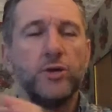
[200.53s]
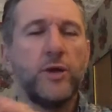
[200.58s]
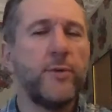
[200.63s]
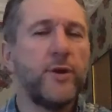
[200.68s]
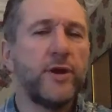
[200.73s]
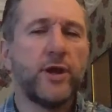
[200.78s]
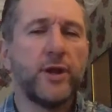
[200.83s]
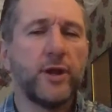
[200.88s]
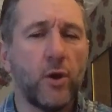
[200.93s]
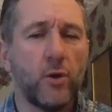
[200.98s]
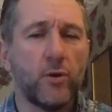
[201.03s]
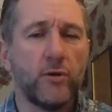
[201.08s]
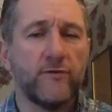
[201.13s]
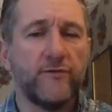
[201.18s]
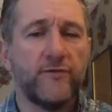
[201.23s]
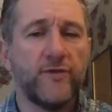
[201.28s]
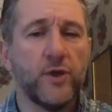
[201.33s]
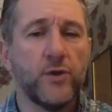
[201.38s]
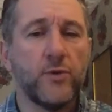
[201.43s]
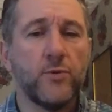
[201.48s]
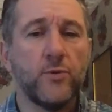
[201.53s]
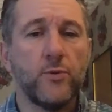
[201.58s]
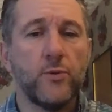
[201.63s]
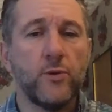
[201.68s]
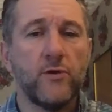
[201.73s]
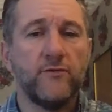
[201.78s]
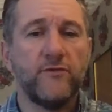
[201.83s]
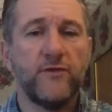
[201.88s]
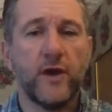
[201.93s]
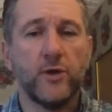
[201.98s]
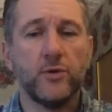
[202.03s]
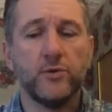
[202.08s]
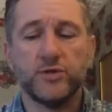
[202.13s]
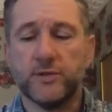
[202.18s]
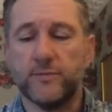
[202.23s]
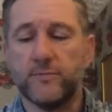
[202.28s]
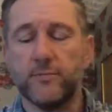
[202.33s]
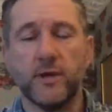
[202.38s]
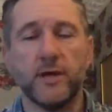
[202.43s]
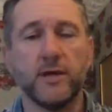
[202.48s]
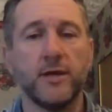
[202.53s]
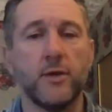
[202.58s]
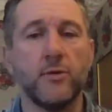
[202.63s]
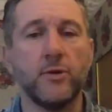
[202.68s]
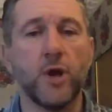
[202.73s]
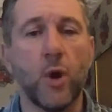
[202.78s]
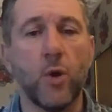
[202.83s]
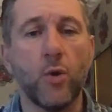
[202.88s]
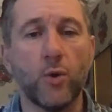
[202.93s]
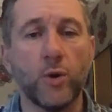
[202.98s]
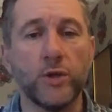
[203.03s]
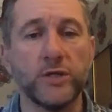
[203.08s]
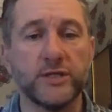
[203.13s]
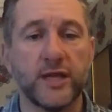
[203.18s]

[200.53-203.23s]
I'm only going to hold a few of those in gold coins.